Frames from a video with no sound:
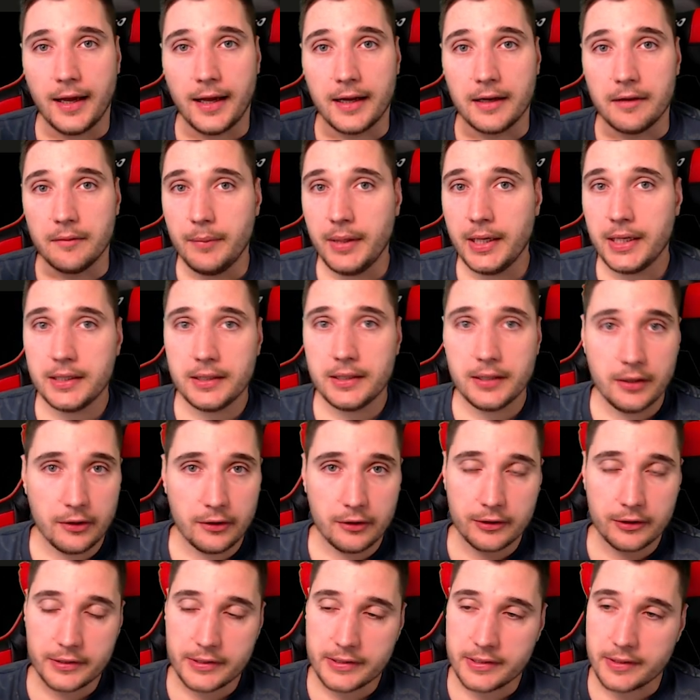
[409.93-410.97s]
and meat
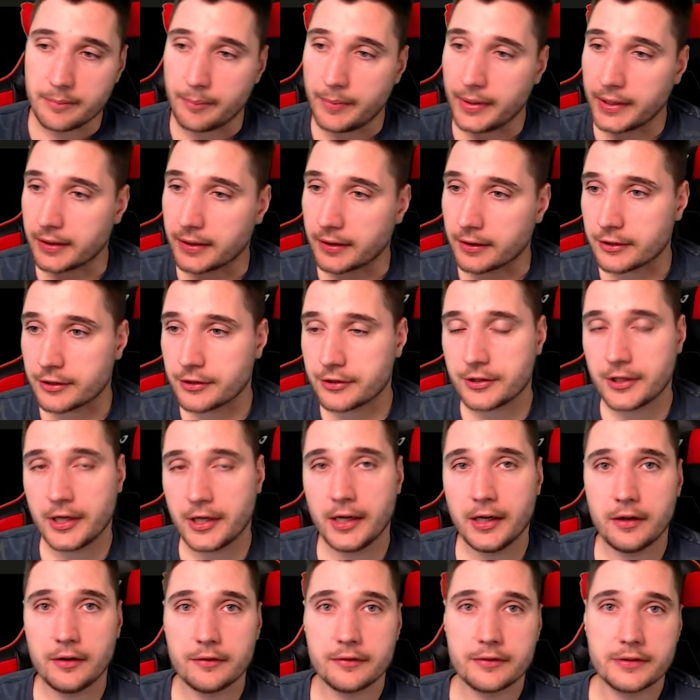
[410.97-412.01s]
hooks and bigger
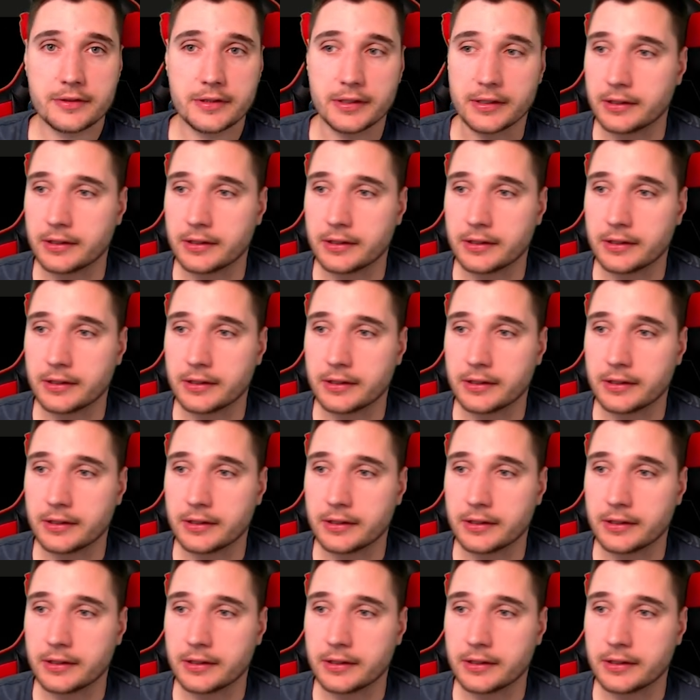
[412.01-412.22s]
shelves